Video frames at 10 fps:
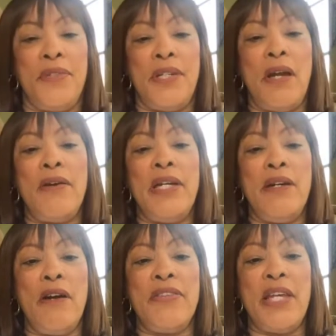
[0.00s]
Y'all
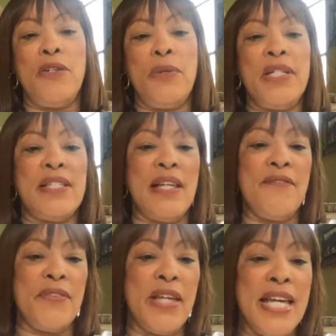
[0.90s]
hear all that noise?
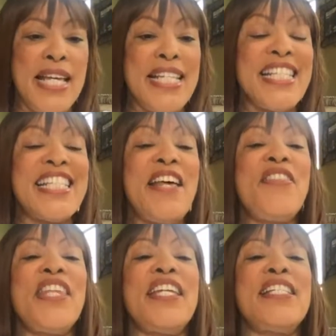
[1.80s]

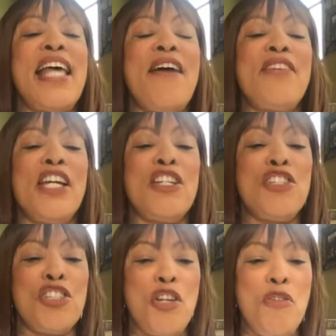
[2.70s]
Cynthia's having a
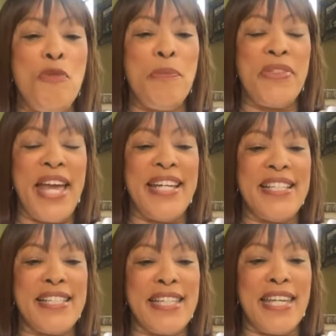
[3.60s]
Zoom
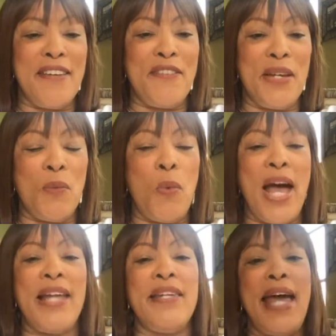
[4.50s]
Thanksgiving.
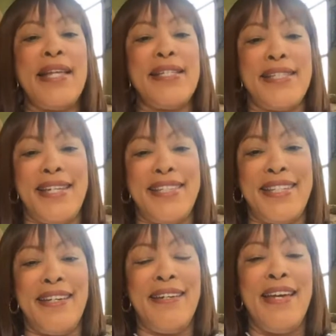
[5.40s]
Why not,
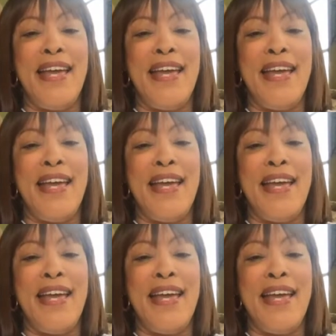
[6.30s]
Cynthia?